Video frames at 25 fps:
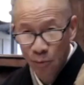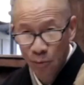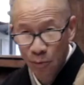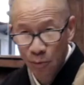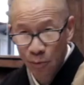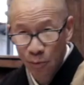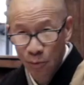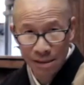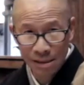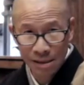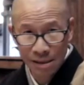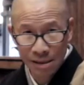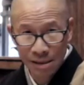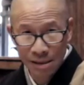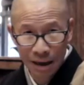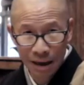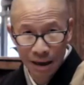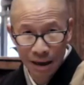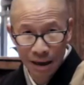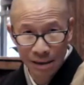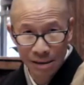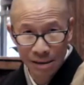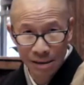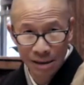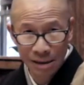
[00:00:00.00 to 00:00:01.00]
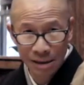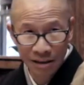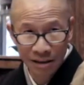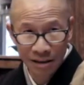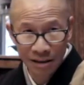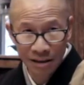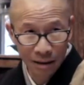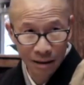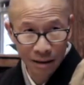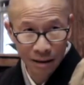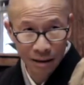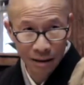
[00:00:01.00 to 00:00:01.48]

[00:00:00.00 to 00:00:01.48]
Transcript: This piece lies